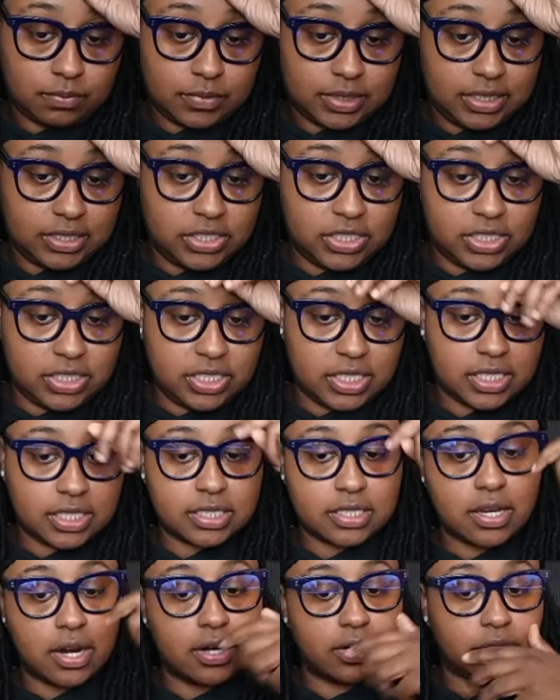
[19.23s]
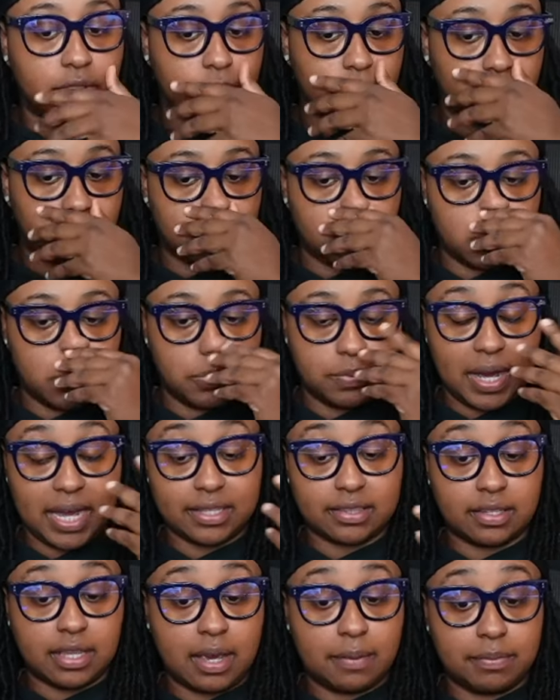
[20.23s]
She just starting YouTube,
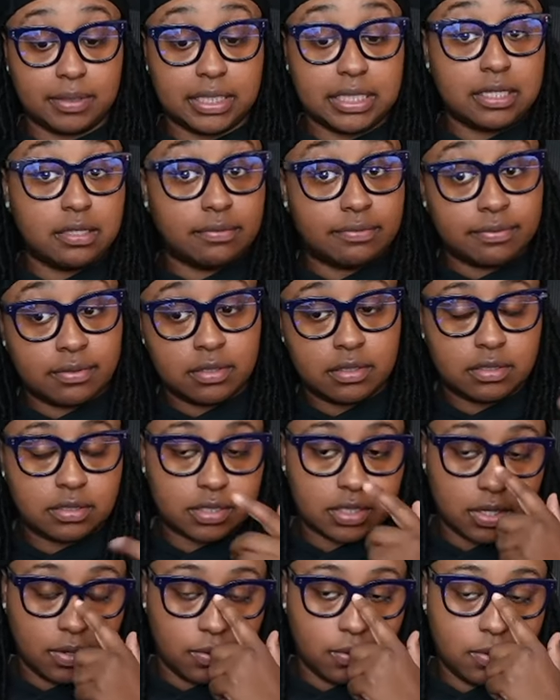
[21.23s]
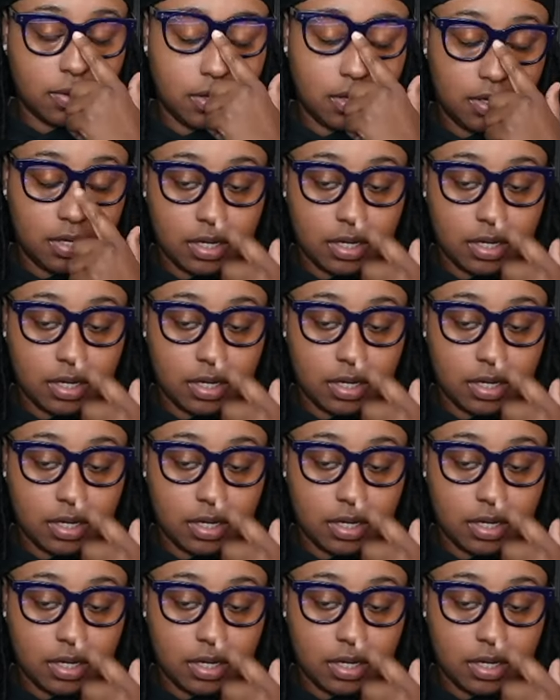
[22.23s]
I believe. So,